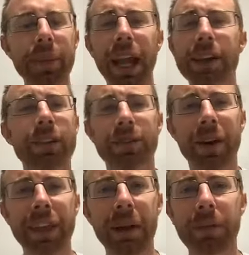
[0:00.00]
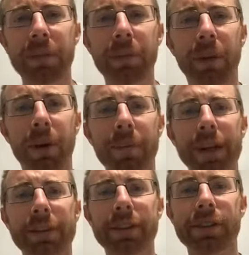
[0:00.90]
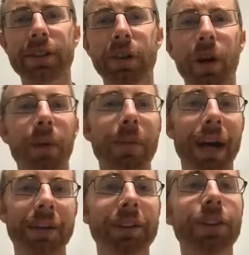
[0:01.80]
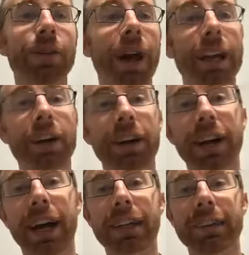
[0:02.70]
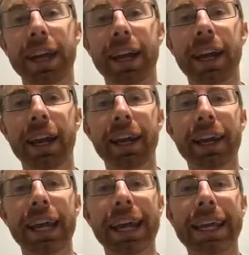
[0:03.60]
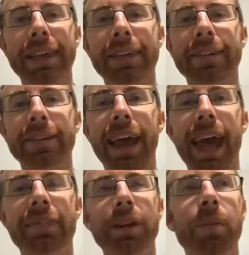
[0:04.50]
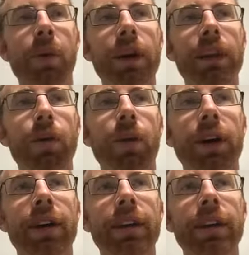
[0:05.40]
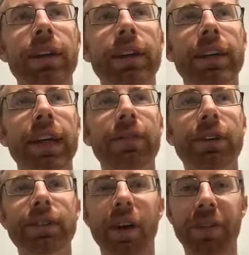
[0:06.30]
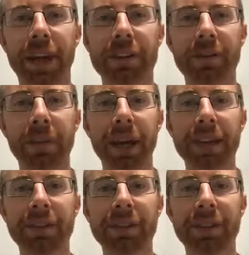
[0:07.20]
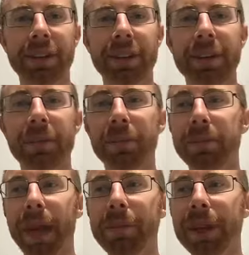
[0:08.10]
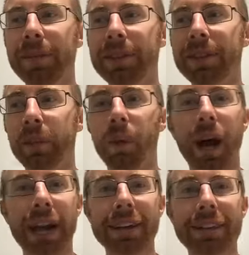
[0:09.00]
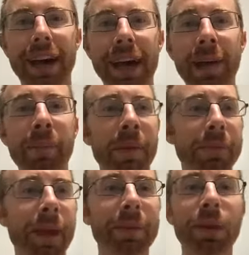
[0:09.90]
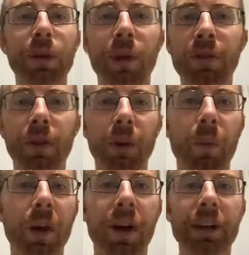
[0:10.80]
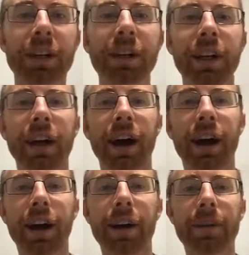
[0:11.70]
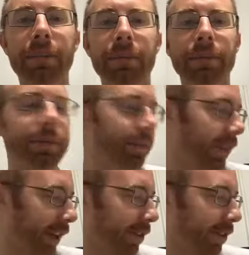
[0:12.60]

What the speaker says: I just felt that was an important message. So going back to you writing your content, is every morning you want to give yourself that space, maybe even some quiet time. Maybe you go for a walk. I